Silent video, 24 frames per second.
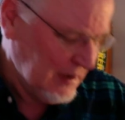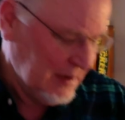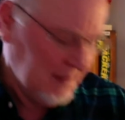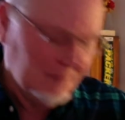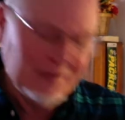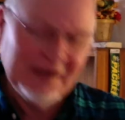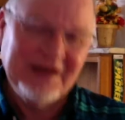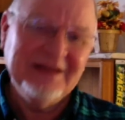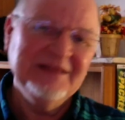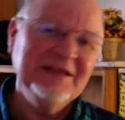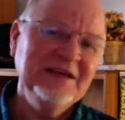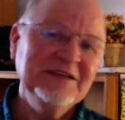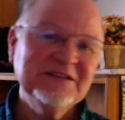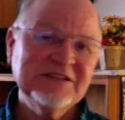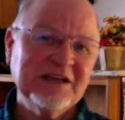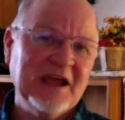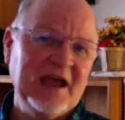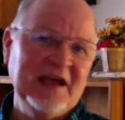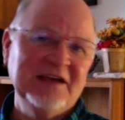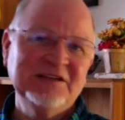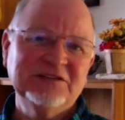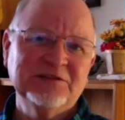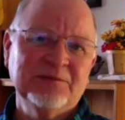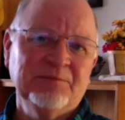But in this
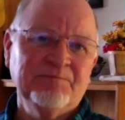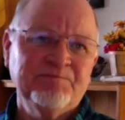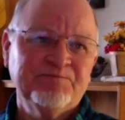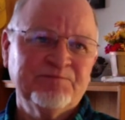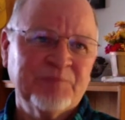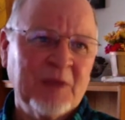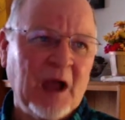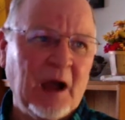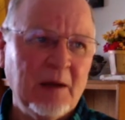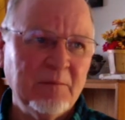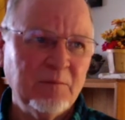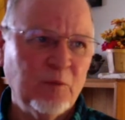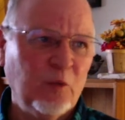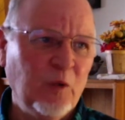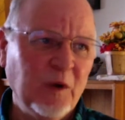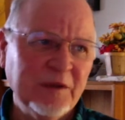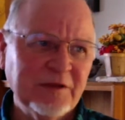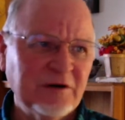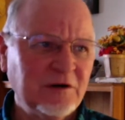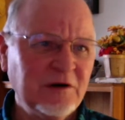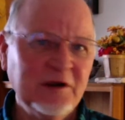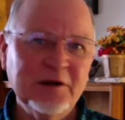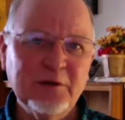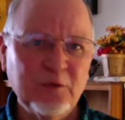case,
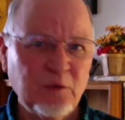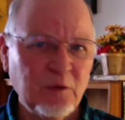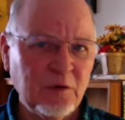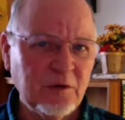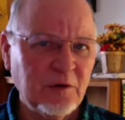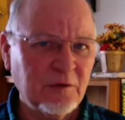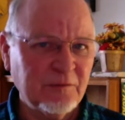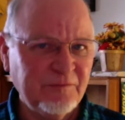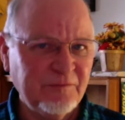whether literal or